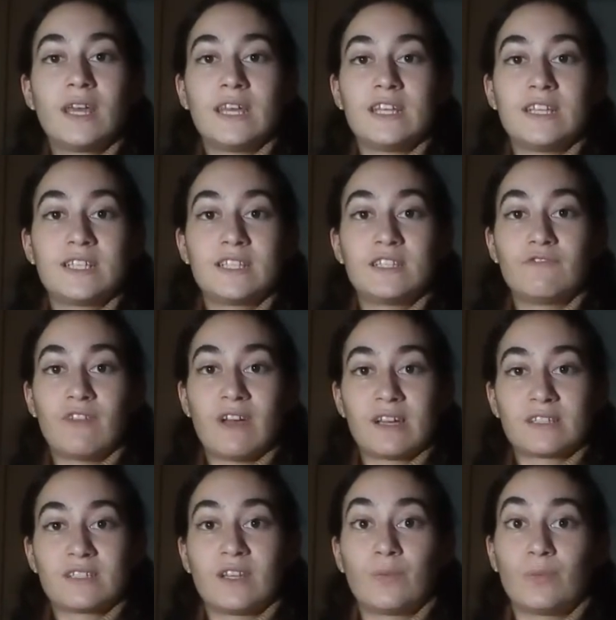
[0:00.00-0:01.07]
is the
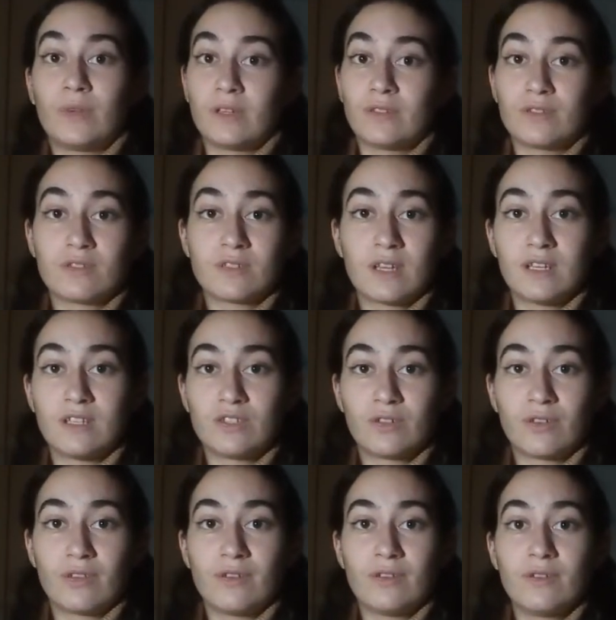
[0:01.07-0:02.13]
fact that we understand each
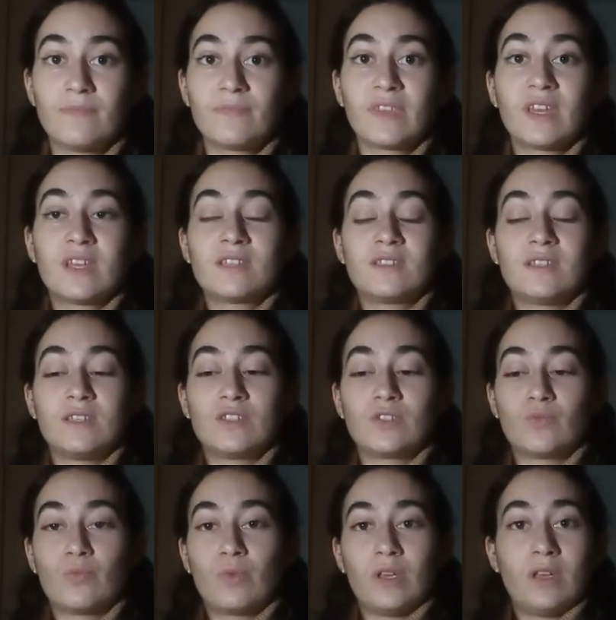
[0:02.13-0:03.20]
other, since
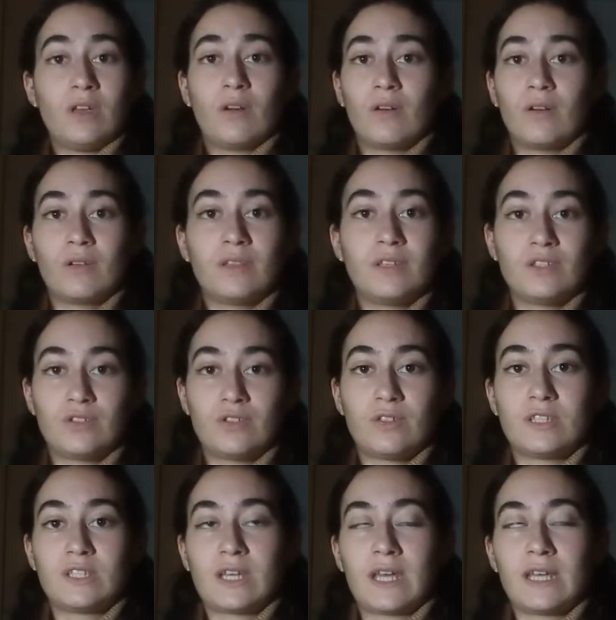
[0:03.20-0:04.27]
we all need to
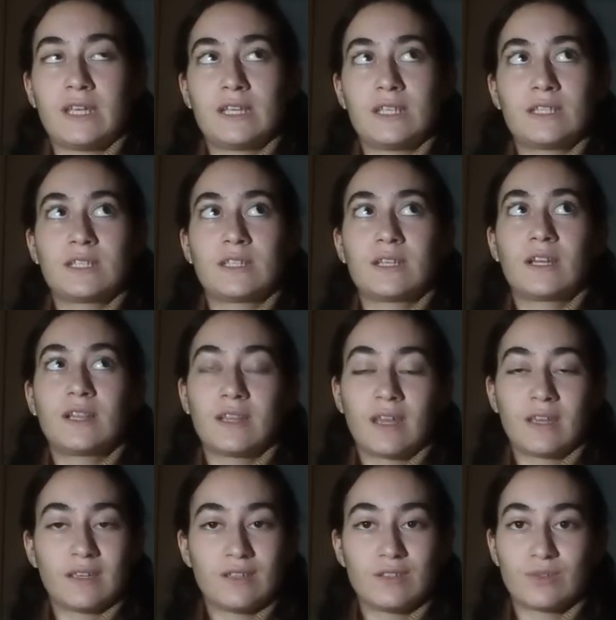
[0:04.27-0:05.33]
decide,
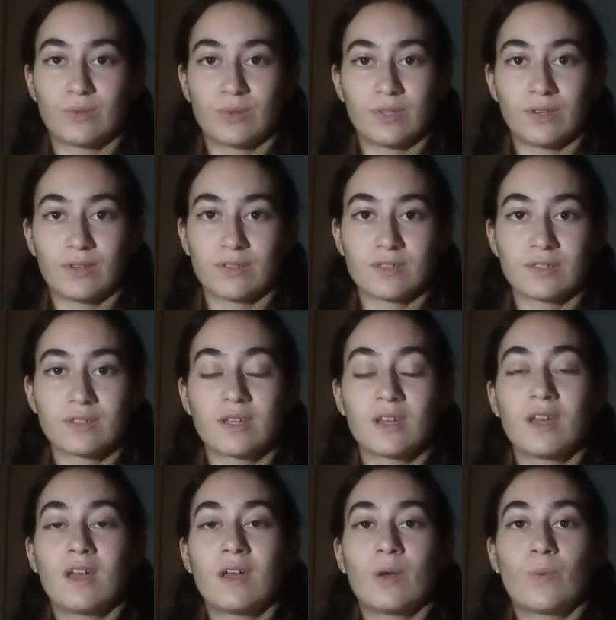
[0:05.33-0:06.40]
like, in 2 years
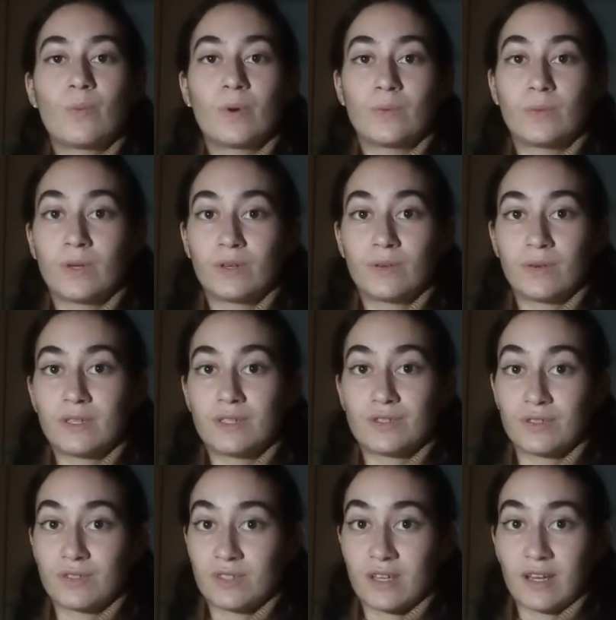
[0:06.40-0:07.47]
what we're going to
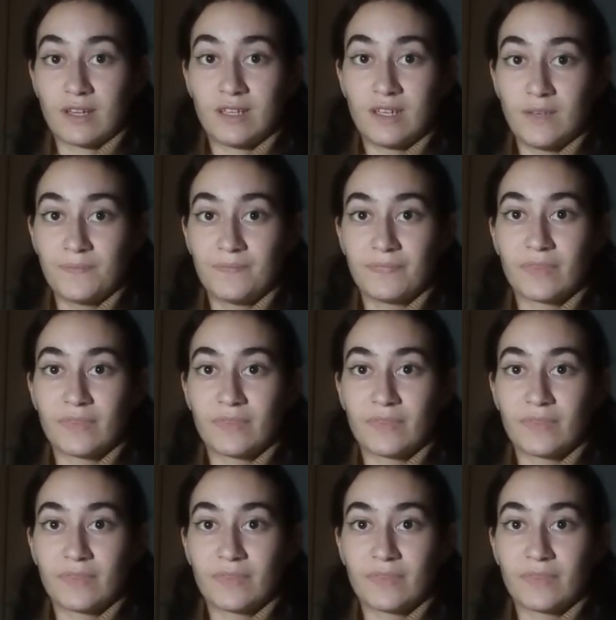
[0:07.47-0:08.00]
study,